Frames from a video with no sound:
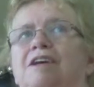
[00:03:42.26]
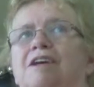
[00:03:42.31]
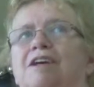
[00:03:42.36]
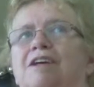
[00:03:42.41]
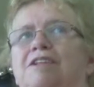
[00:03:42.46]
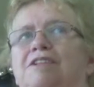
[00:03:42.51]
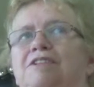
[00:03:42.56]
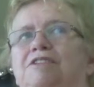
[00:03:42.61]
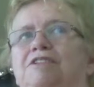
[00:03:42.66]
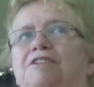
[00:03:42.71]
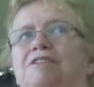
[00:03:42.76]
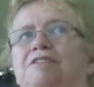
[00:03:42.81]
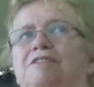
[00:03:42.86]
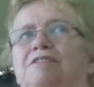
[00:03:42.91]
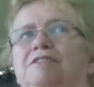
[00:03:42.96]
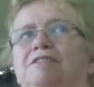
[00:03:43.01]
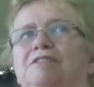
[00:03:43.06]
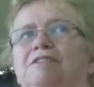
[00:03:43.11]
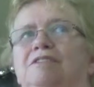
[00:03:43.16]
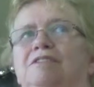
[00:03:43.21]

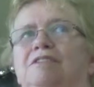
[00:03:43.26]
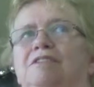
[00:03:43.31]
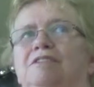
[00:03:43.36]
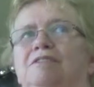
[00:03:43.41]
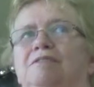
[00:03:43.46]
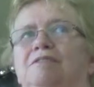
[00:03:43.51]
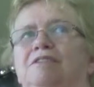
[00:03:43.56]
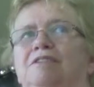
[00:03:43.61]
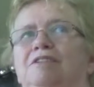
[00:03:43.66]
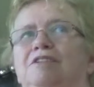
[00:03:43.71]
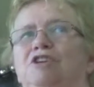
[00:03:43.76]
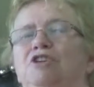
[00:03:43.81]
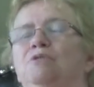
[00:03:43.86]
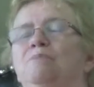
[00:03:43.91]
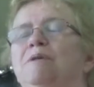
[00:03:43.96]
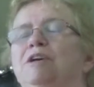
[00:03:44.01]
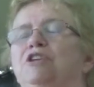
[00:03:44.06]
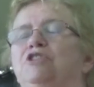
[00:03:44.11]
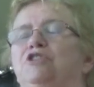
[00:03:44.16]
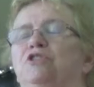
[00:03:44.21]

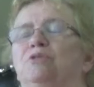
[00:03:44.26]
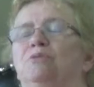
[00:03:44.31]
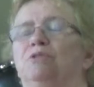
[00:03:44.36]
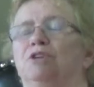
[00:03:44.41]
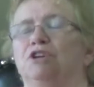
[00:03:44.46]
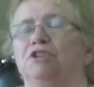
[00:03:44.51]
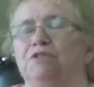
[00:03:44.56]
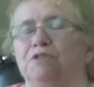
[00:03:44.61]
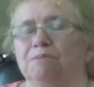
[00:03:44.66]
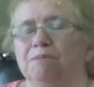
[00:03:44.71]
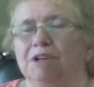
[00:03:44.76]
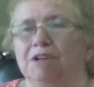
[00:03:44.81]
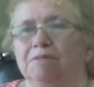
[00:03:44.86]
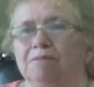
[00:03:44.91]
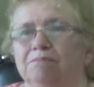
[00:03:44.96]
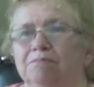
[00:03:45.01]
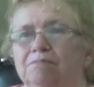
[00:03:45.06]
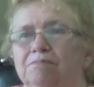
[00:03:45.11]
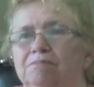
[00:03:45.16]
you make sure it works for me.